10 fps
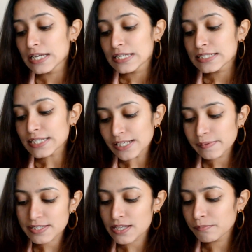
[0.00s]
Tell
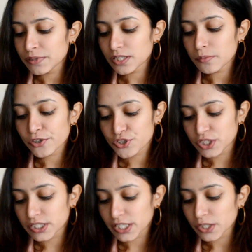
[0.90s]
me something about
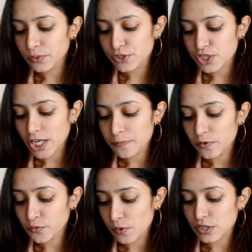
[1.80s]
GK, which type of
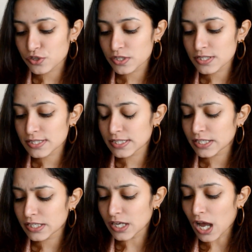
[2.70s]
questions
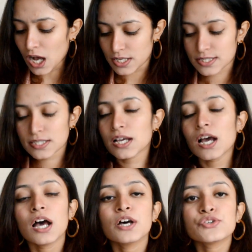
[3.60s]
they ask.
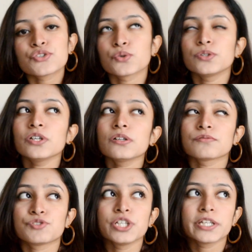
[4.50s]
So the
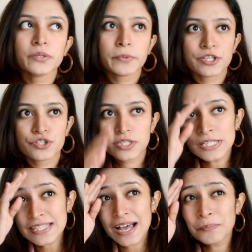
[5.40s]
GK
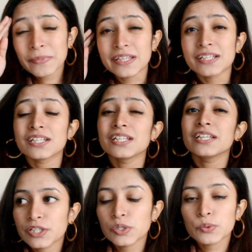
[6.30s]
questions are
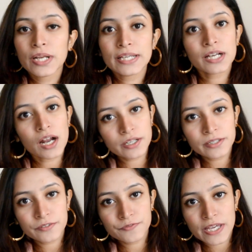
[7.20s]
mainly include like current
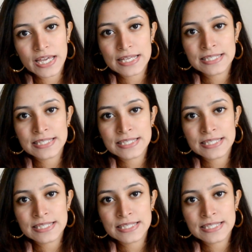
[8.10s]
affairs